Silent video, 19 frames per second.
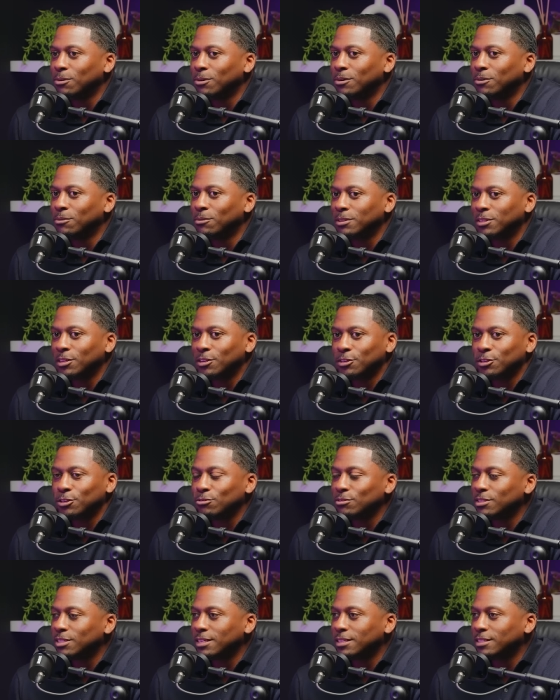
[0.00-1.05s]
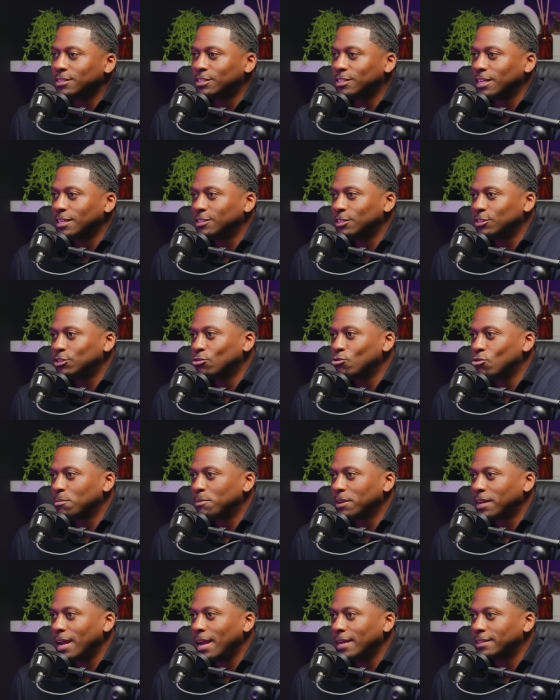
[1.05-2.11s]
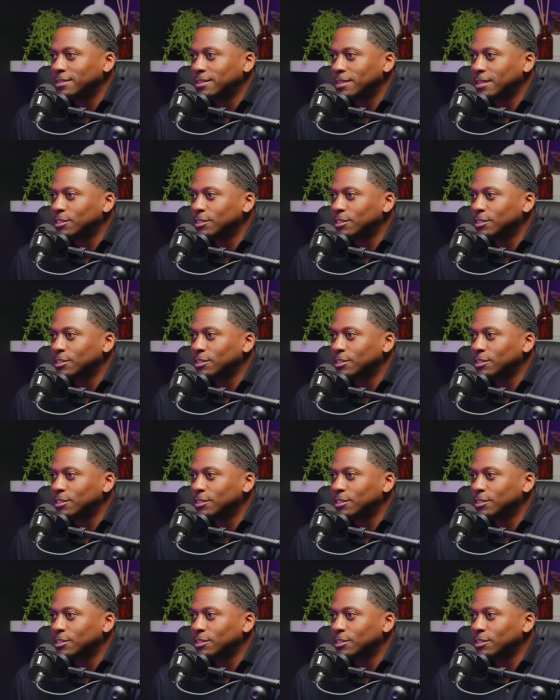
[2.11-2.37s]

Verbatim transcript: what they're using is just ascorbic acid.